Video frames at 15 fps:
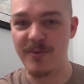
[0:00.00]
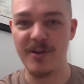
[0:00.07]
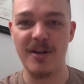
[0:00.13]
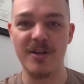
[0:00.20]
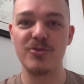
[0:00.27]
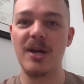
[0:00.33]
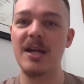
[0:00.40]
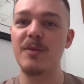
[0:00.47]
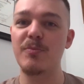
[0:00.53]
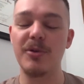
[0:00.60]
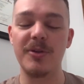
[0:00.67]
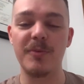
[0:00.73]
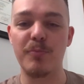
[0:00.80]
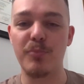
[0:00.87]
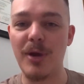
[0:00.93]
You're not trying to
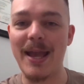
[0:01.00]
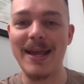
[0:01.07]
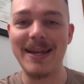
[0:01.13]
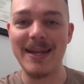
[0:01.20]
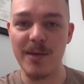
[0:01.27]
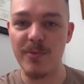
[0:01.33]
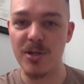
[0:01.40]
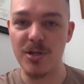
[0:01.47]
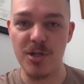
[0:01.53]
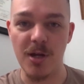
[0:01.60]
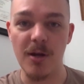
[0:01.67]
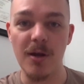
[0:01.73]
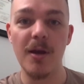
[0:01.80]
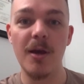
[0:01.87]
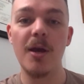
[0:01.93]
build a brand image here.